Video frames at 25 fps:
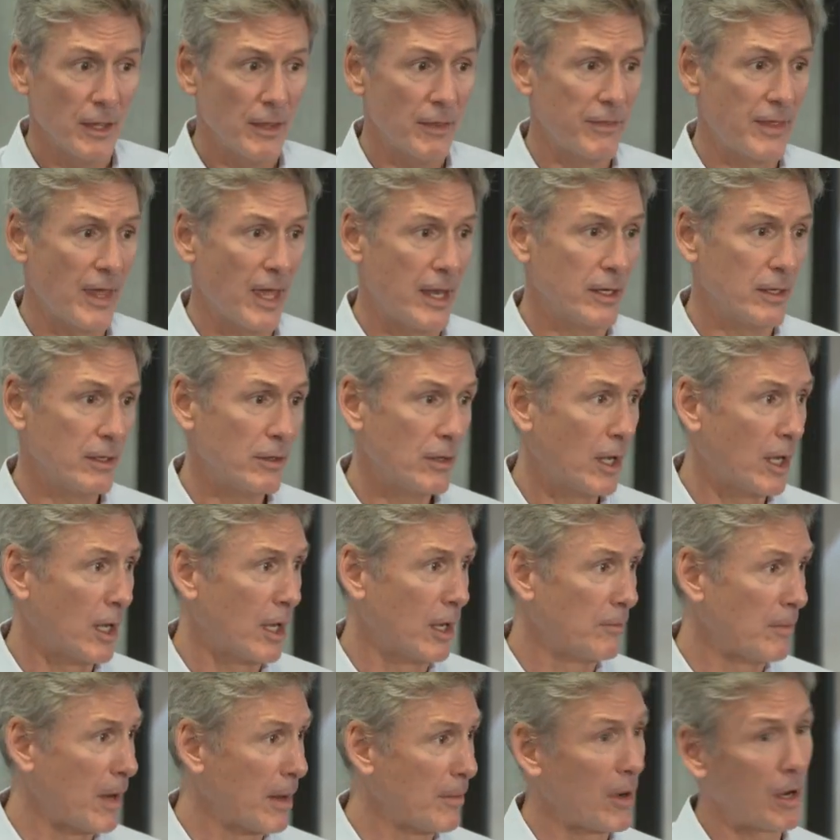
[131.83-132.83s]
then
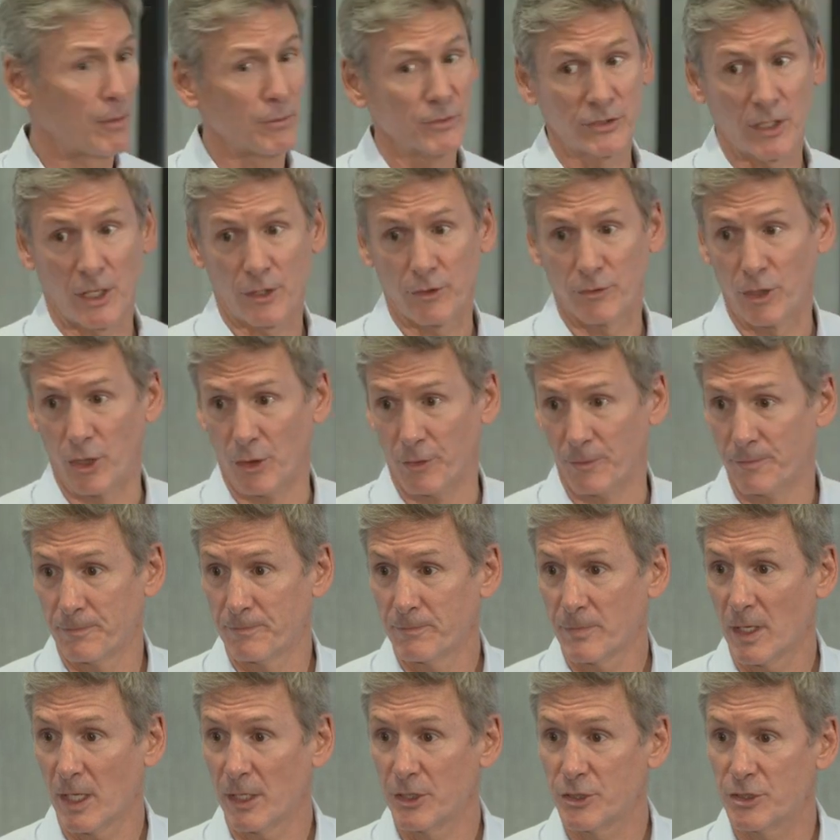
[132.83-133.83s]
uh, my mom was on her own,
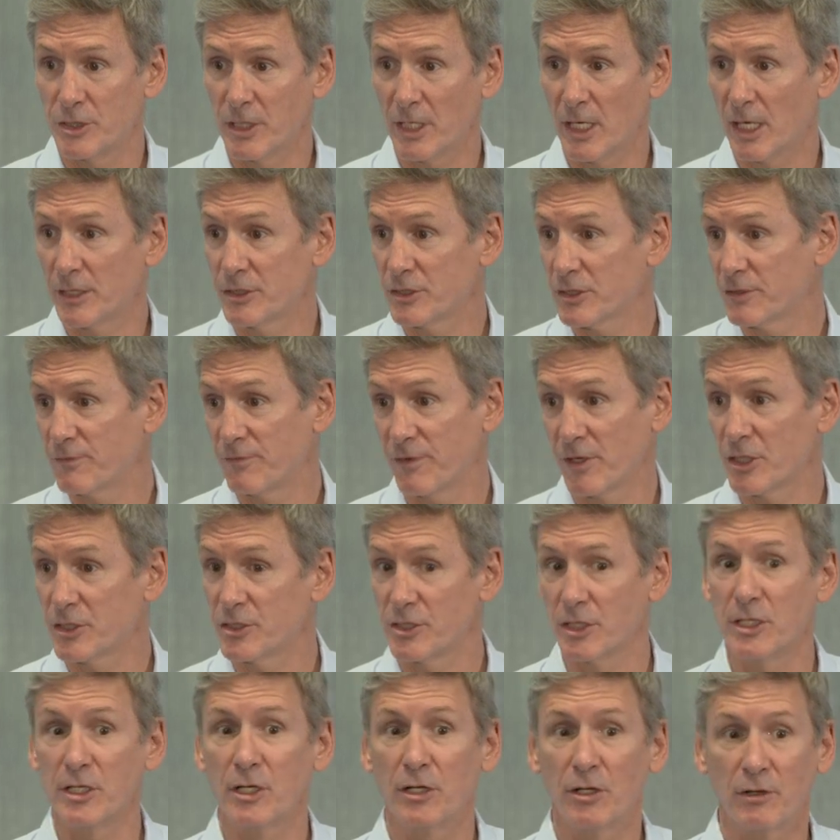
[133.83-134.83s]
and she had just
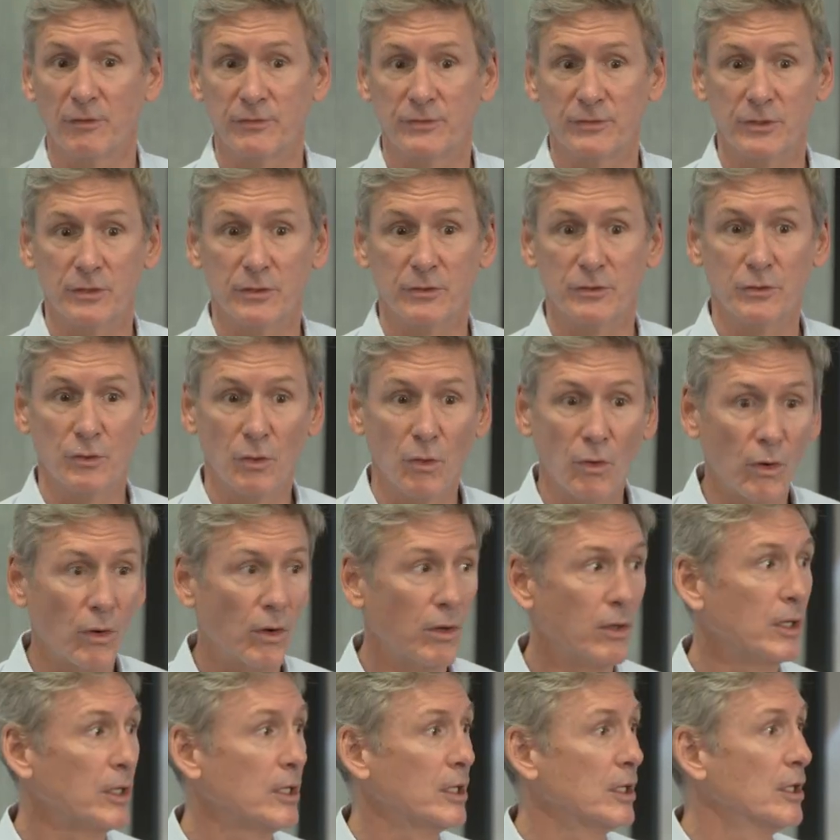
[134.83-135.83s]
finished a year of
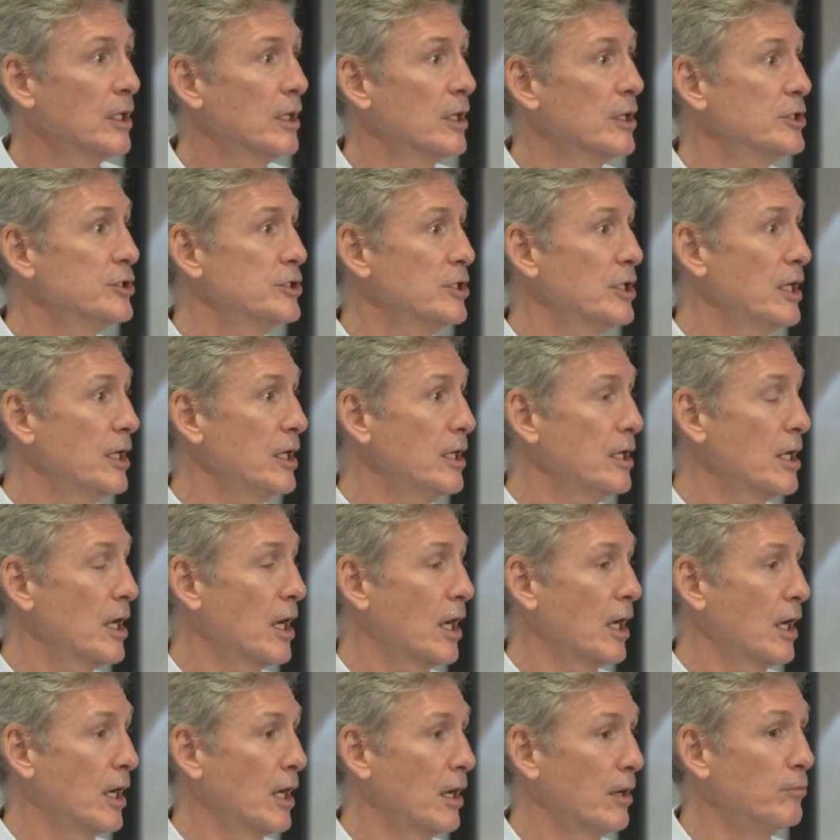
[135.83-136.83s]
school she
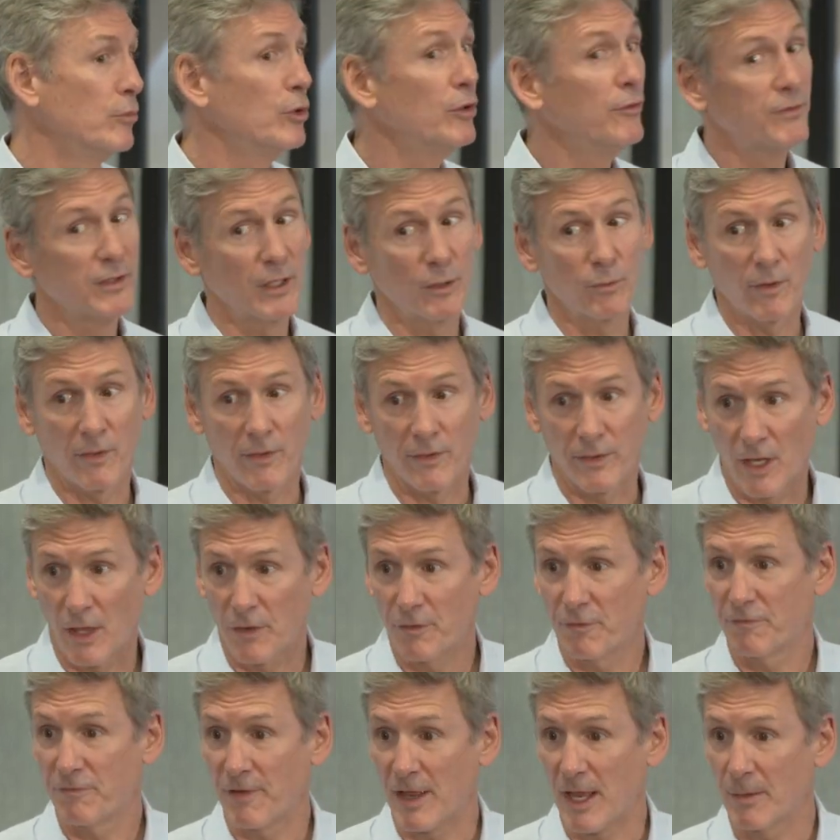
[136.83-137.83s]
uh, moved in with
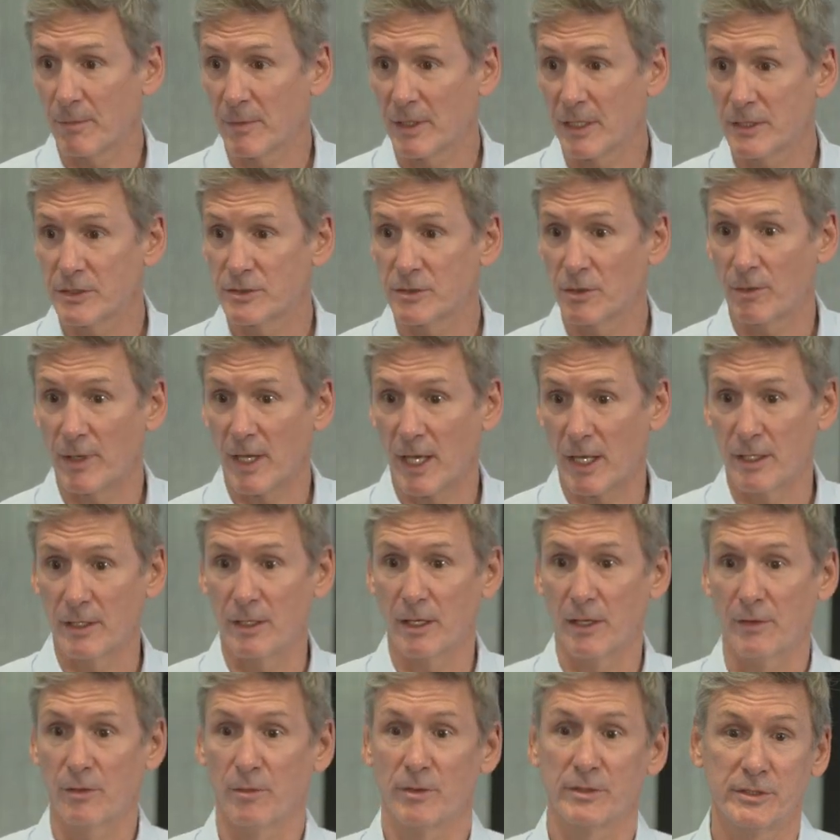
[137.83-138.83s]
another family, so we had
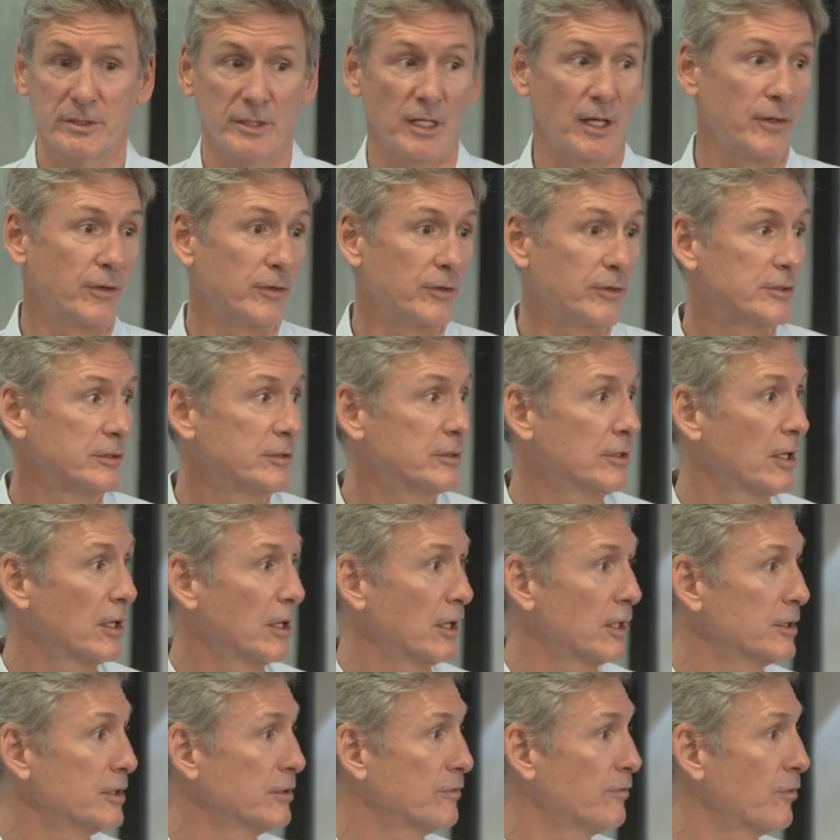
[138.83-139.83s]
an, there was another
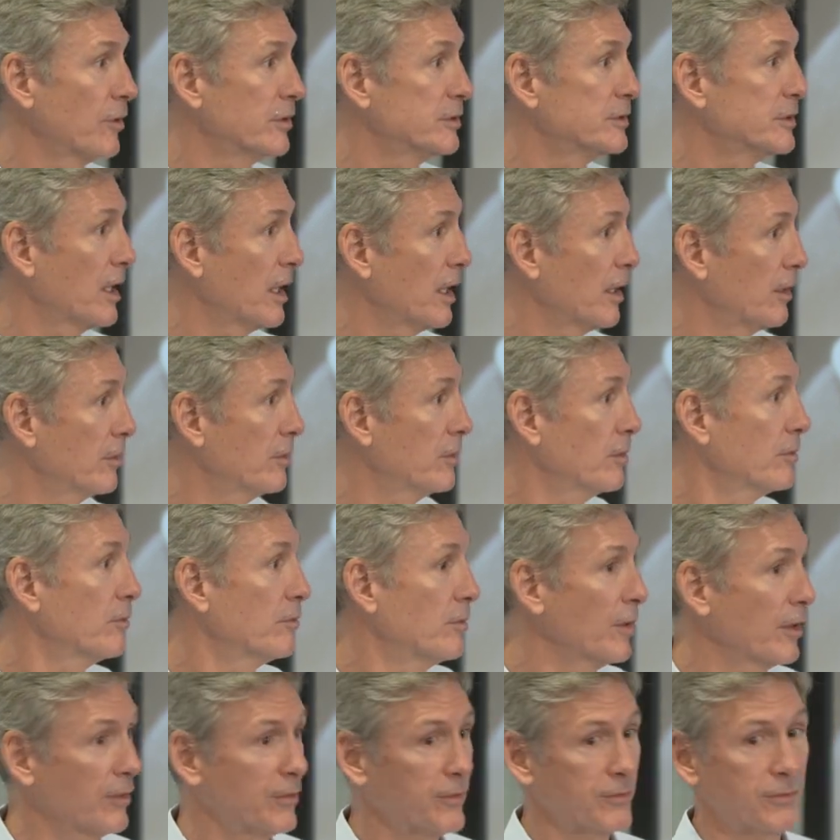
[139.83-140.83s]
uh, divorcee
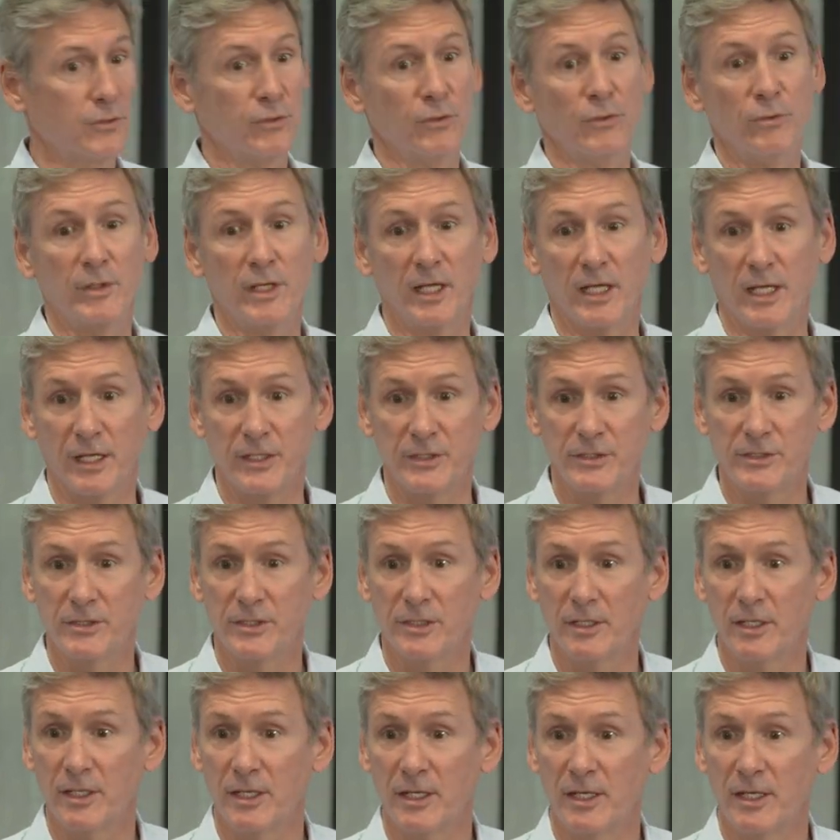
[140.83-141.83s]
with two kids.